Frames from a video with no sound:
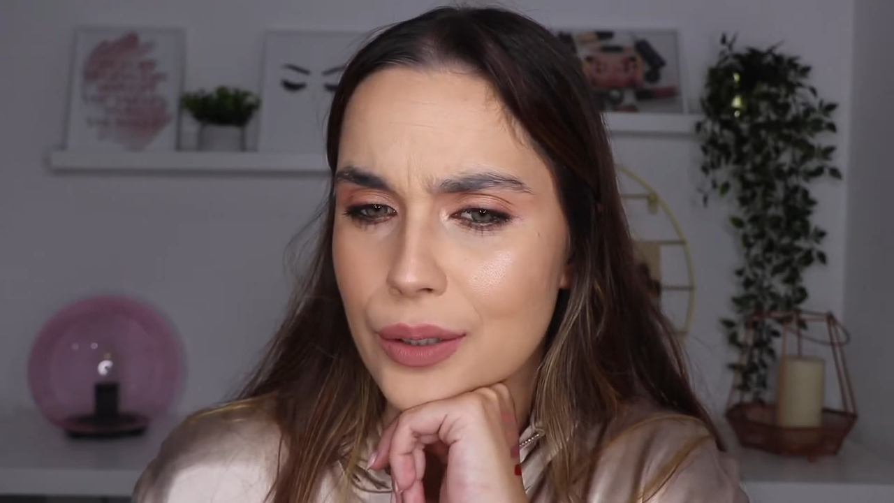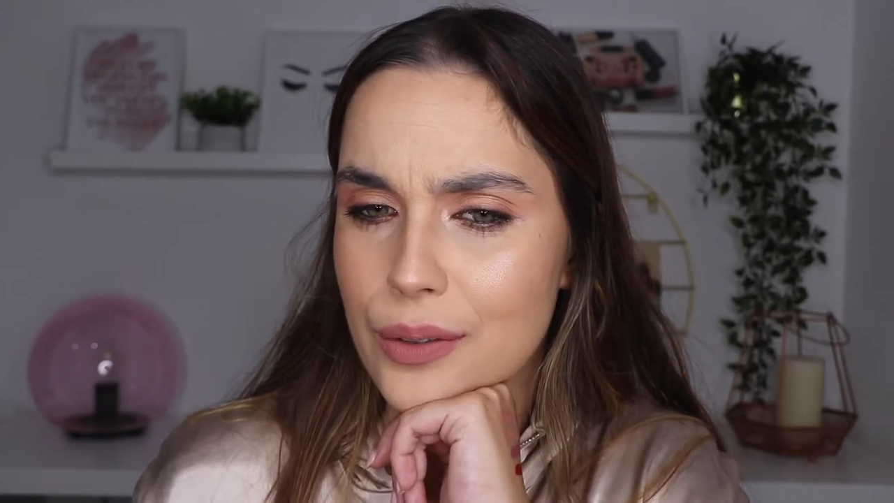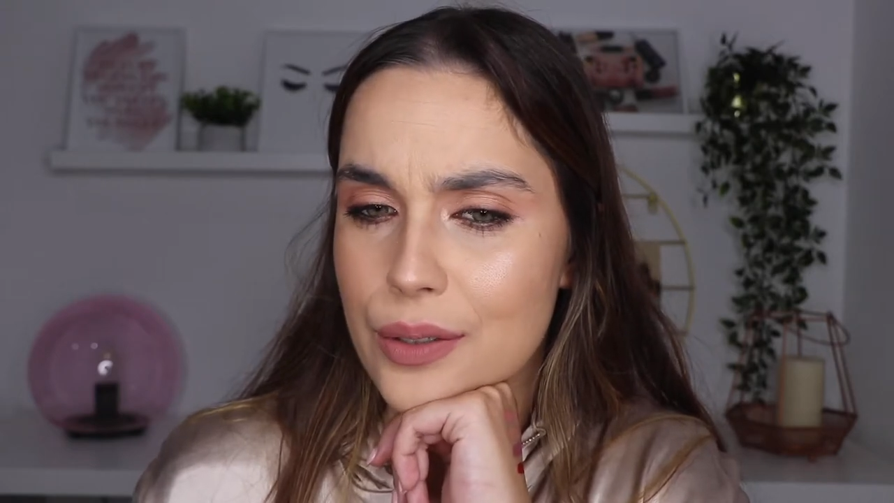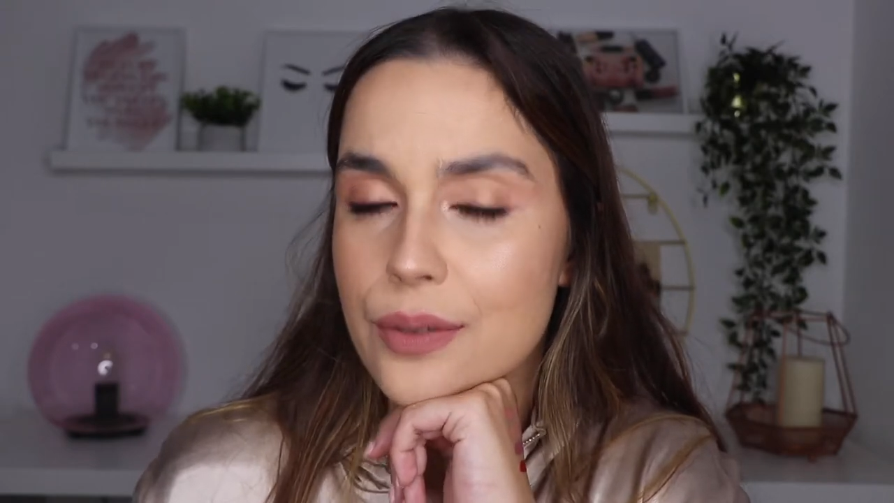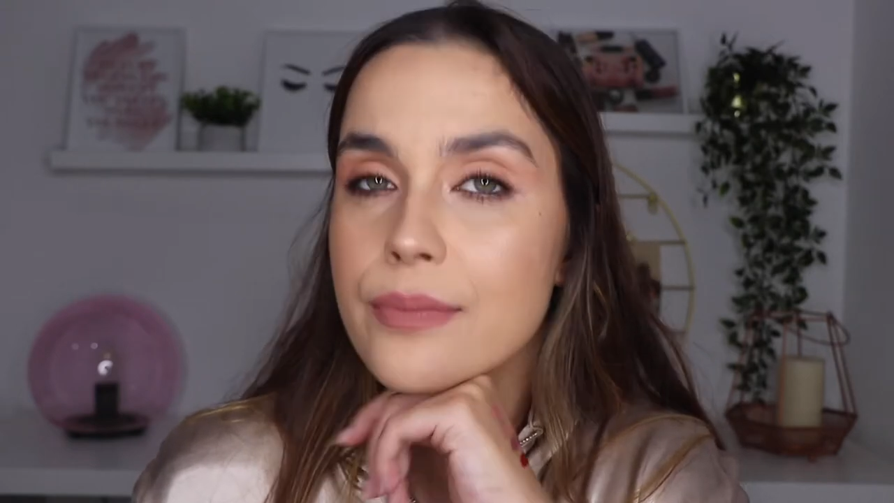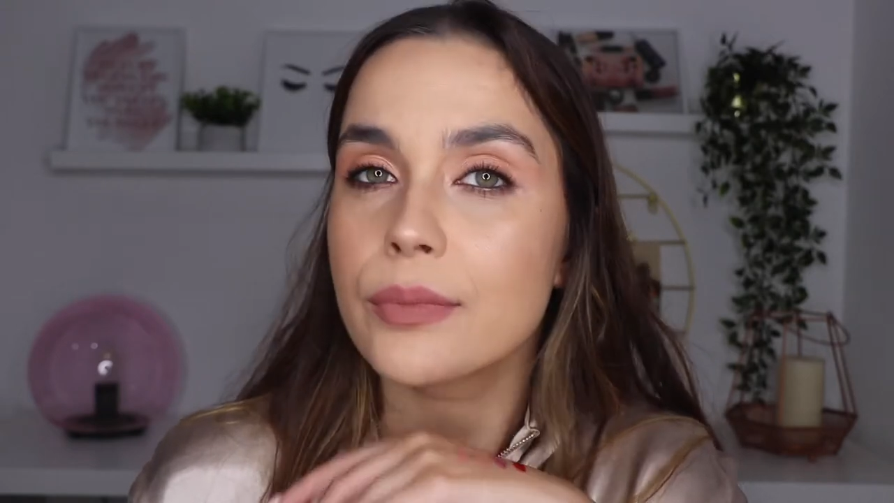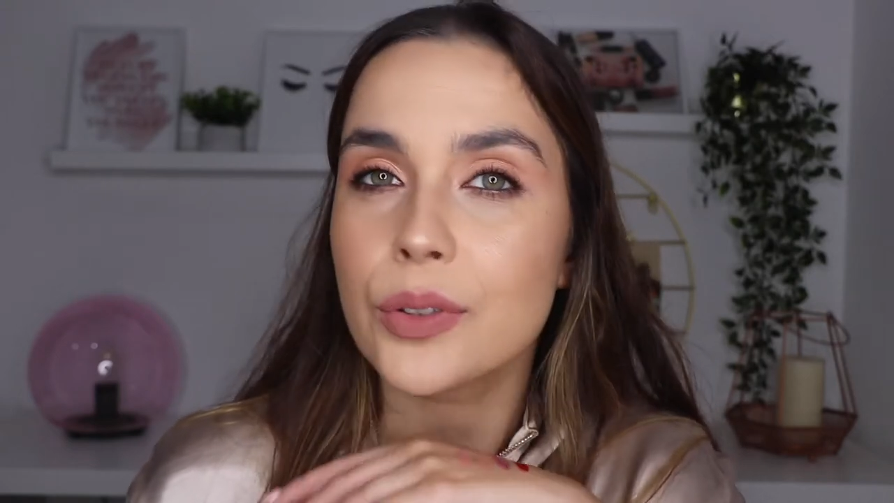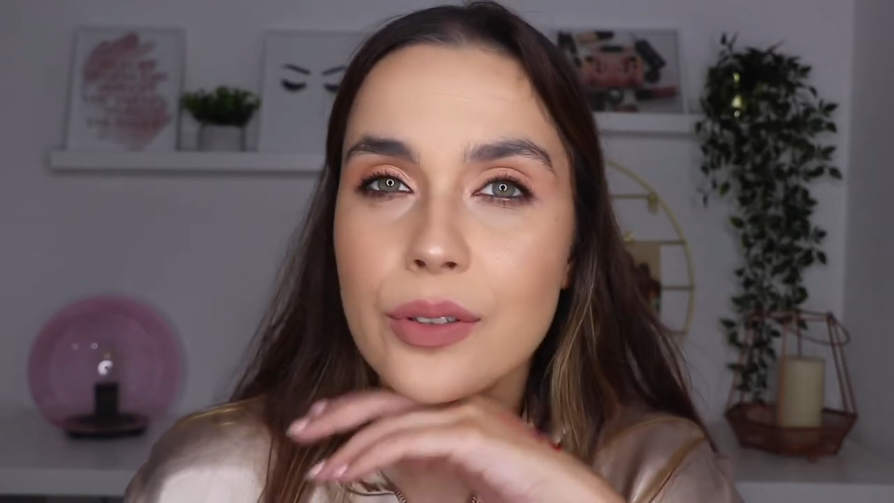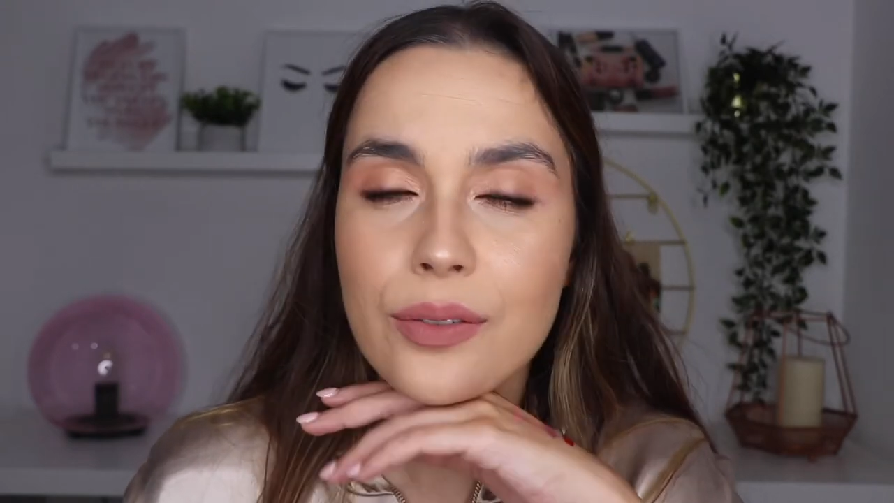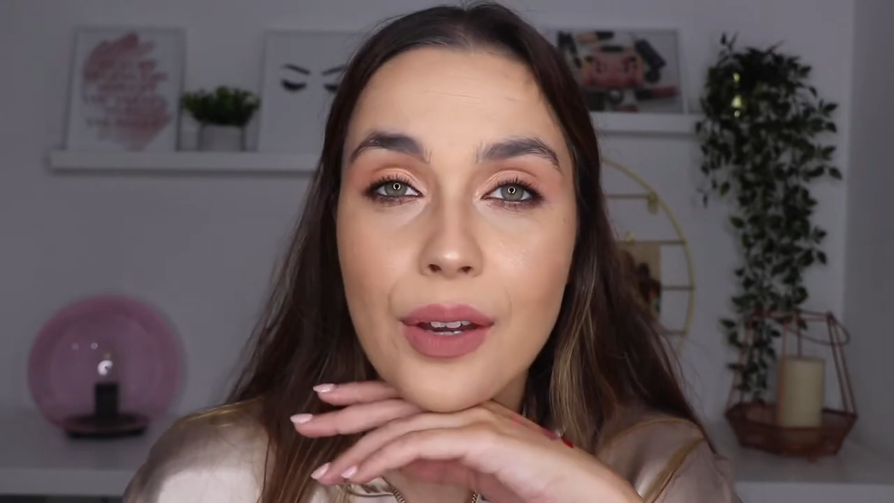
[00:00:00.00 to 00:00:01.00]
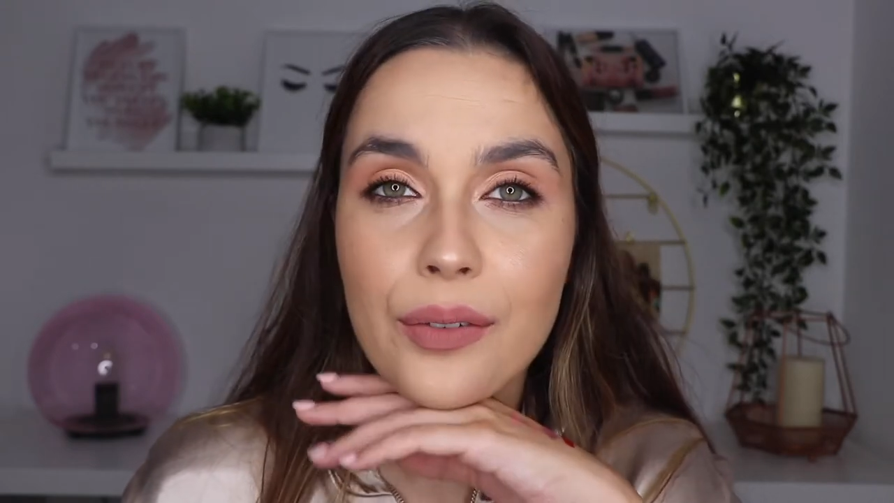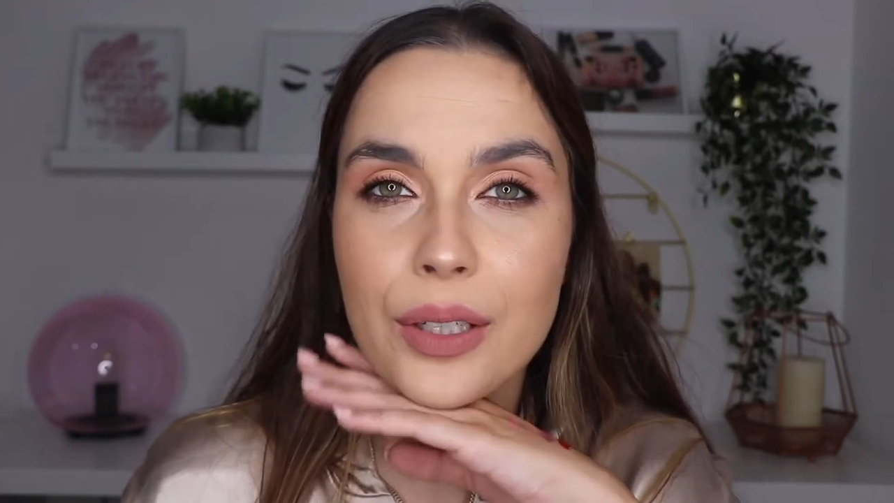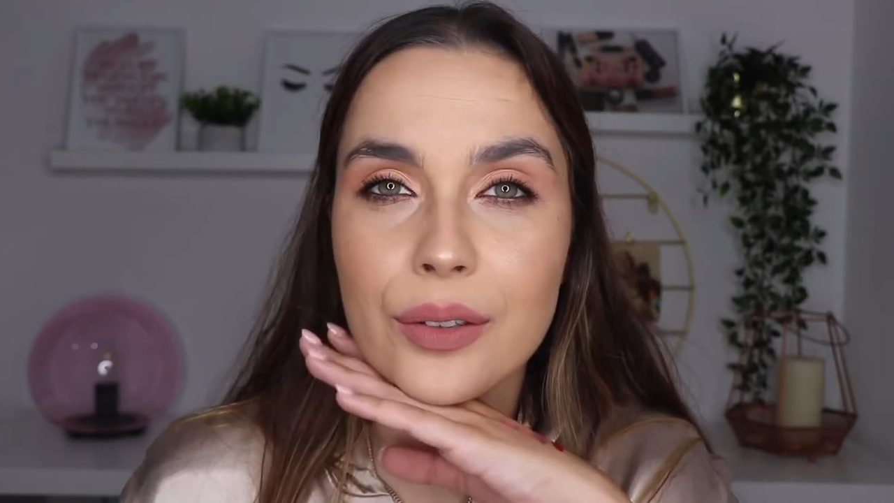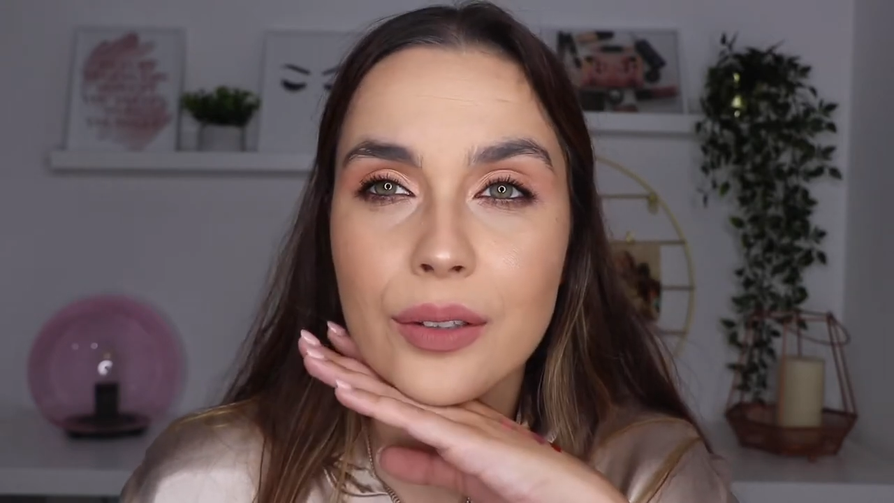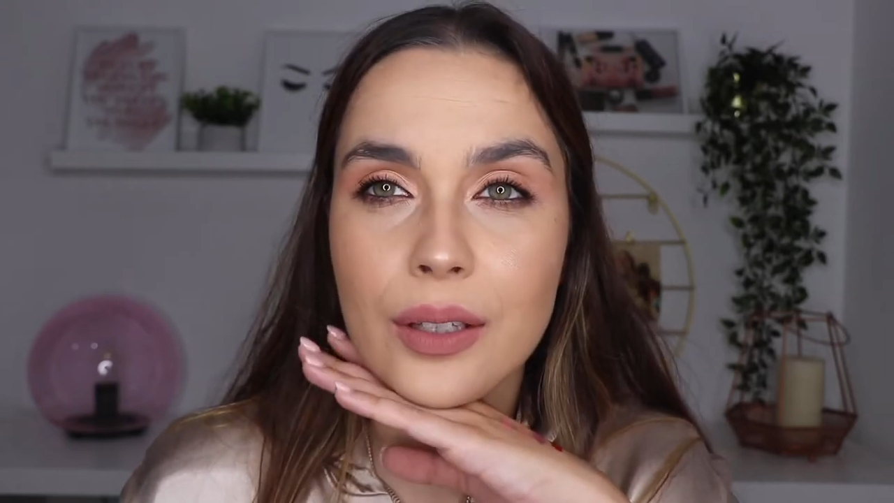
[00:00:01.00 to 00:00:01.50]
lot. Looks very
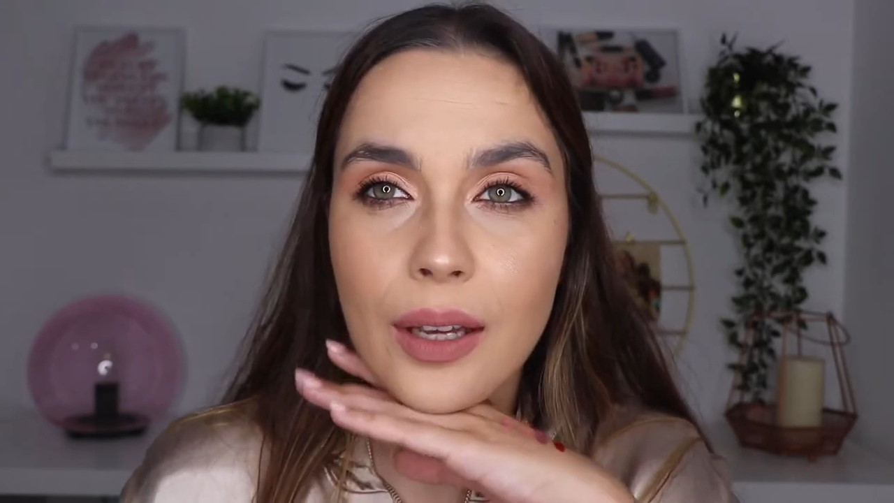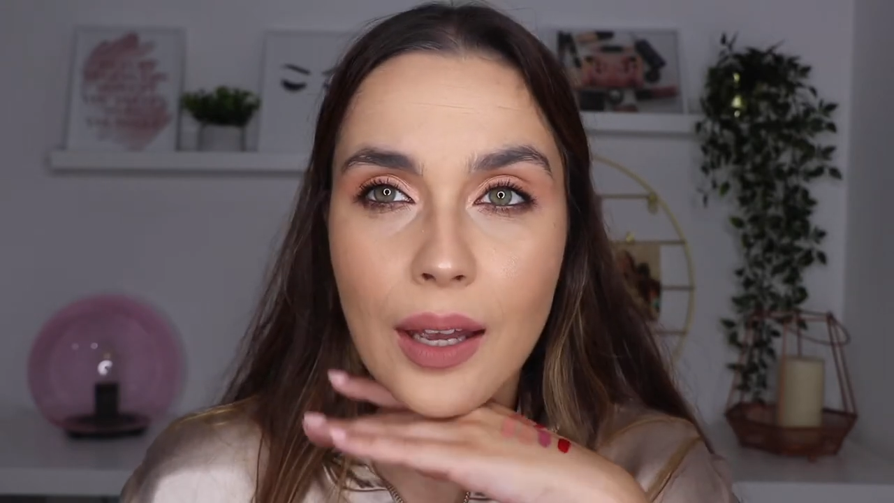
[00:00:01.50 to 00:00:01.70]
good.